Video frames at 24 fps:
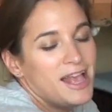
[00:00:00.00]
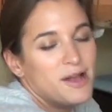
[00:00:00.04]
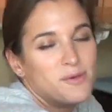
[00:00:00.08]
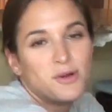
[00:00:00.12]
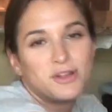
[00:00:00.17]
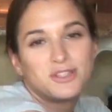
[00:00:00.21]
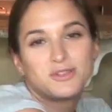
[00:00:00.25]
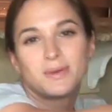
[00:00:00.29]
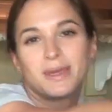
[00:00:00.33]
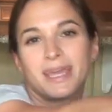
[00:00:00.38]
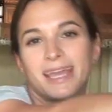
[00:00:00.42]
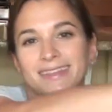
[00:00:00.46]

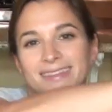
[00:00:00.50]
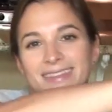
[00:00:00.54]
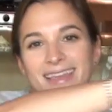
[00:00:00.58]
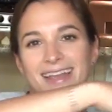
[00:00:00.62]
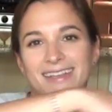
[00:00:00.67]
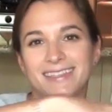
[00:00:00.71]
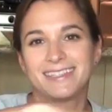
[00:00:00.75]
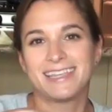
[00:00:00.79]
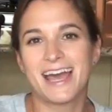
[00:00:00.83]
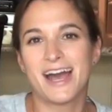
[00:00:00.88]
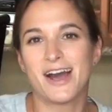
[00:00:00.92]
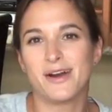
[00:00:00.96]
Once we get
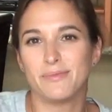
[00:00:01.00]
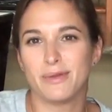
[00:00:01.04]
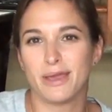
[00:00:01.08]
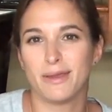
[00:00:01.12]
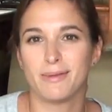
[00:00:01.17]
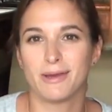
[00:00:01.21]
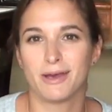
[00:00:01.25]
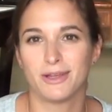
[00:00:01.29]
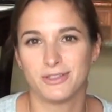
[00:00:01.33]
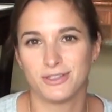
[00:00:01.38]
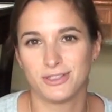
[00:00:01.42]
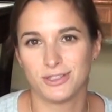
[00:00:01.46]
that down,
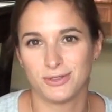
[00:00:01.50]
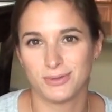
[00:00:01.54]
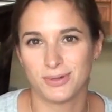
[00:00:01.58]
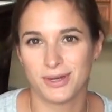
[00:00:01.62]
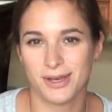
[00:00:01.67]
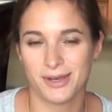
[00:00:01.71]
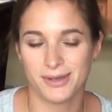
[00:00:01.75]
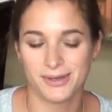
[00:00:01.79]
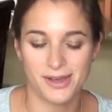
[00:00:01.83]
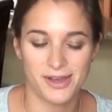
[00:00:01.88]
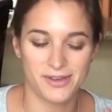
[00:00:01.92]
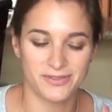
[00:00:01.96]
maybe I'll do
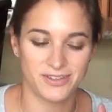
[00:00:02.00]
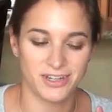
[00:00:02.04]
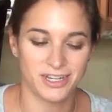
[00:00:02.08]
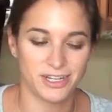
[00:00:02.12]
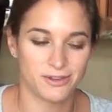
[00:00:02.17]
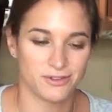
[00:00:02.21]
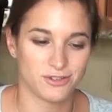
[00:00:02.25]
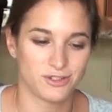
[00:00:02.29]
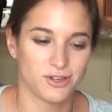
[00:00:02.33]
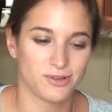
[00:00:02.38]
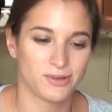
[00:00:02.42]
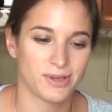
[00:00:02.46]
a
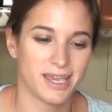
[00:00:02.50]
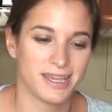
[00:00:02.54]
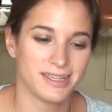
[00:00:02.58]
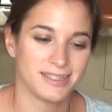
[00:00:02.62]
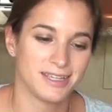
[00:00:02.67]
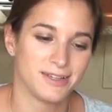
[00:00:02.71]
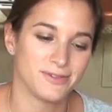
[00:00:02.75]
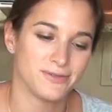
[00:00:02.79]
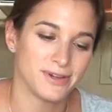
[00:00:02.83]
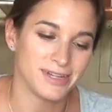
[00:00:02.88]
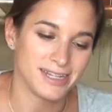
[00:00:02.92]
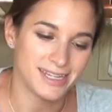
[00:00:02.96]
video
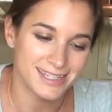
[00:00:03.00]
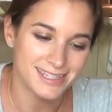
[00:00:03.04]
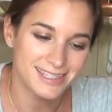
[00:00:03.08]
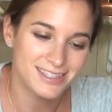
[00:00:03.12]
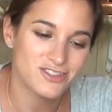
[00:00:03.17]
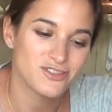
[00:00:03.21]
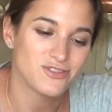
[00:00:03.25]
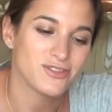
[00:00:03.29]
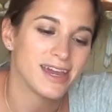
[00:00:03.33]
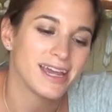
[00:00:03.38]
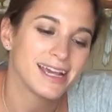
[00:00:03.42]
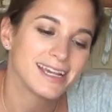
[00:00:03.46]
showcasing Winnie's
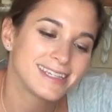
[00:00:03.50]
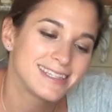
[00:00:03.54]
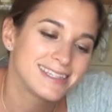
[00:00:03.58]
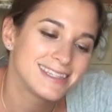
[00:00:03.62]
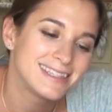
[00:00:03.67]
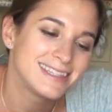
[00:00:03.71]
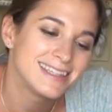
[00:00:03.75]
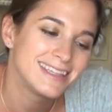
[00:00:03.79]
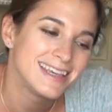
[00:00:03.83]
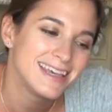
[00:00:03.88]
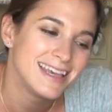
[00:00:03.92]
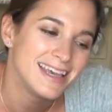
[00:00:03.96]

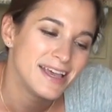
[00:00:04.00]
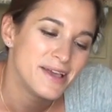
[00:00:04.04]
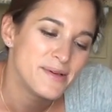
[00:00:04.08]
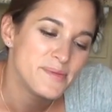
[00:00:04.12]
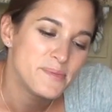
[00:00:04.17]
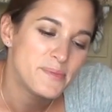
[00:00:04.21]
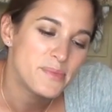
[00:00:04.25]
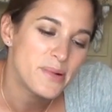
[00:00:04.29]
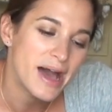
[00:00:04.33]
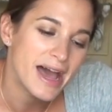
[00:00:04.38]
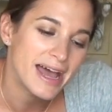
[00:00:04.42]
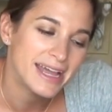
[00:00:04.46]
tricks.
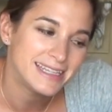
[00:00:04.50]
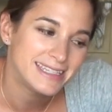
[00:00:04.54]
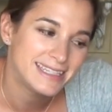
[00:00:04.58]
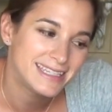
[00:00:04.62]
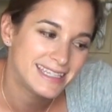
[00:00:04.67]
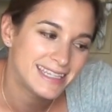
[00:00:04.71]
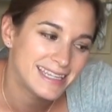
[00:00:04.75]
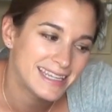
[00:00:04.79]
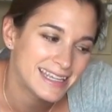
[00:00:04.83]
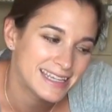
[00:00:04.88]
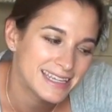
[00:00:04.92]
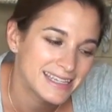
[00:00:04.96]

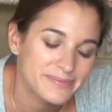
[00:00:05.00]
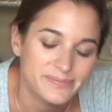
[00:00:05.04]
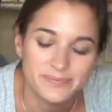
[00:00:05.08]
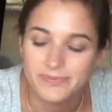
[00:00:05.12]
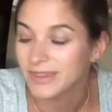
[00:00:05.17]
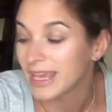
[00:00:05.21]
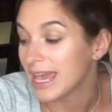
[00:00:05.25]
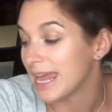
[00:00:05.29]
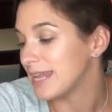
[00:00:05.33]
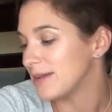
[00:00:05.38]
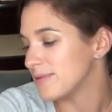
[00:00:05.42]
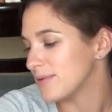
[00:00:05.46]
But
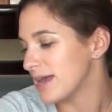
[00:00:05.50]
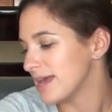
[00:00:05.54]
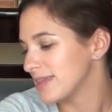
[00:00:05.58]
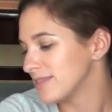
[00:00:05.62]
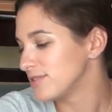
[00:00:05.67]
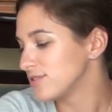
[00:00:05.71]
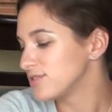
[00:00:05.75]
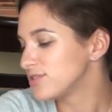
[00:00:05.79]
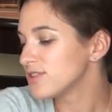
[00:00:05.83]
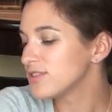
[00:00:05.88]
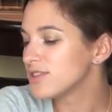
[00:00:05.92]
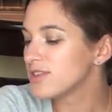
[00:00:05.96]
anyway,
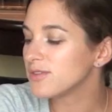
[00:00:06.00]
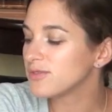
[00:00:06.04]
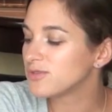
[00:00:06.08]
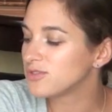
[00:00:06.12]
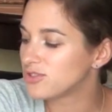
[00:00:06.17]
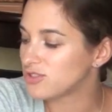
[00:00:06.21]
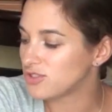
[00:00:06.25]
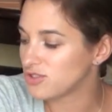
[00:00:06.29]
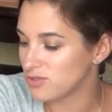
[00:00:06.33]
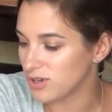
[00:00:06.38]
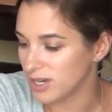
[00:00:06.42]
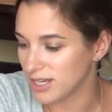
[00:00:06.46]
those are
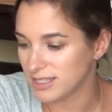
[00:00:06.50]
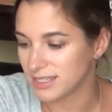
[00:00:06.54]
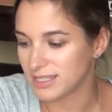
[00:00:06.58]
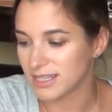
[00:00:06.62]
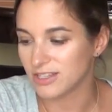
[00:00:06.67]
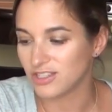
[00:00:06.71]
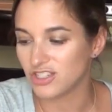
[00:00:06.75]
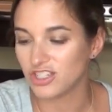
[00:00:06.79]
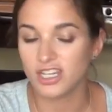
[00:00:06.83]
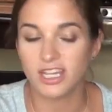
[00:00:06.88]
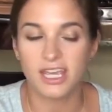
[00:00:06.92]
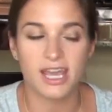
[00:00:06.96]
the treats
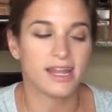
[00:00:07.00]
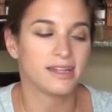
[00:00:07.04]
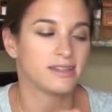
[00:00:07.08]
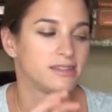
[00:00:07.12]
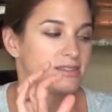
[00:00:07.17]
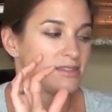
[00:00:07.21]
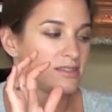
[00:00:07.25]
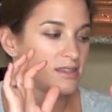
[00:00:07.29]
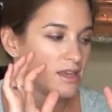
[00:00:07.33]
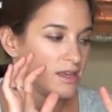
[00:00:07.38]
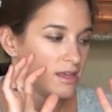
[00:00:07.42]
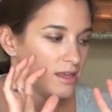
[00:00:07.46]
that she
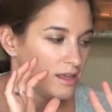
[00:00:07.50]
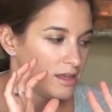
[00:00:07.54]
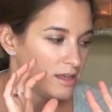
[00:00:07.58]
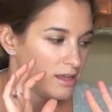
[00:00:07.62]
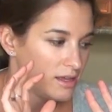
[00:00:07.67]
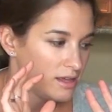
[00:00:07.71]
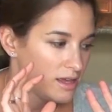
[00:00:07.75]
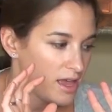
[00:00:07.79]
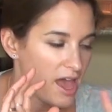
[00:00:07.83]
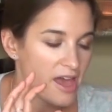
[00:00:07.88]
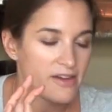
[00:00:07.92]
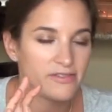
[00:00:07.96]
gets
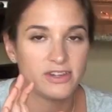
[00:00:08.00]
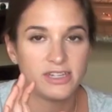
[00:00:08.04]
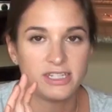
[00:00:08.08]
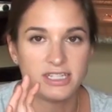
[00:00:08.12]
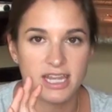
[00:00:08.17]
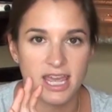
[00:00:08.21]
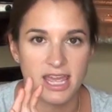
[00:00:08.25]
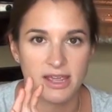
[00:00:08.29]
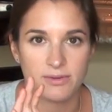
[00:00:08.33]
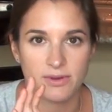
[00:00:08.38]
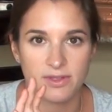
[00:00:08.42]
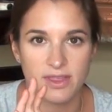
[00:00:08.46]
every
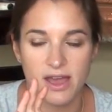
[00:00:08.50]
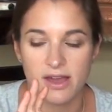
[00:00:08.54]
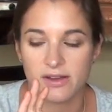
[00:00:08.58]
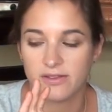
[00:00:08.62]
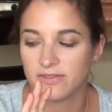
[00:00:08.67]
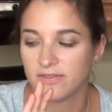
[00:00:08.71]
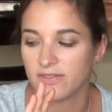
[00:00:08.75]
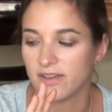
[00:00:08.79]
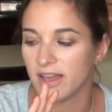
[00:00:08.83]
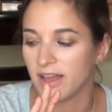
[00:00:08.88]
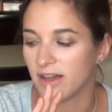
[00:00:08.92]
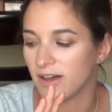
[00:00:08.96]
day
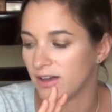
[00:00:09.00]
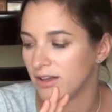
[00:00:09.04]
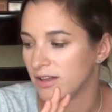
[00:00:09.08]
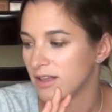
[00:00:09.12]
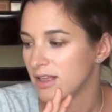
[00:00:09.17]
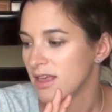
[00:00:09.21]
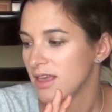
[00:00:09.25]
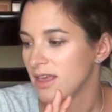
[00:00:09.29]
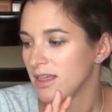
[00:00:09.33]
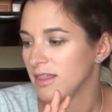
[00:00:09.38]
without fail.